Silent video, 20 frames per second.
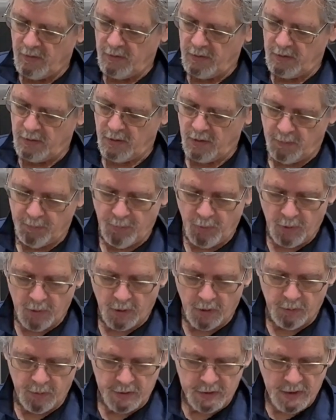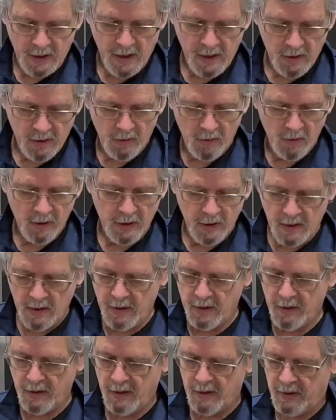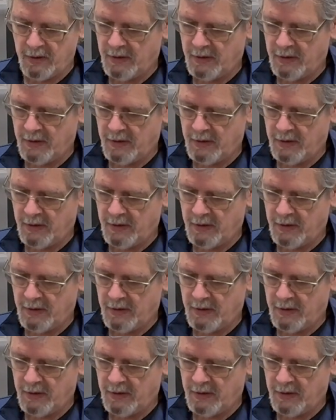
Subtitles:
Going to put our retainer on here.